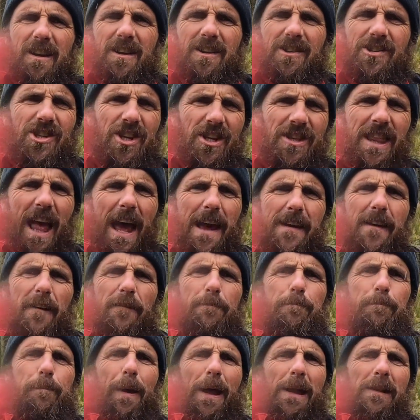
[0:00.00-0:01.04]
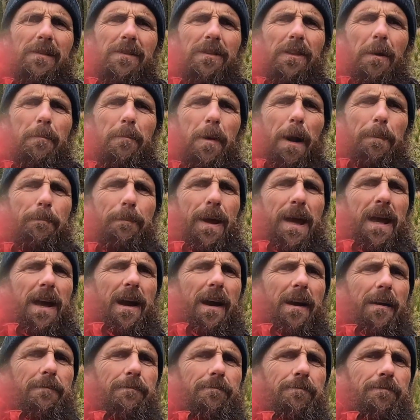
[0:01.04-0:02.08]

Should they have built them up here?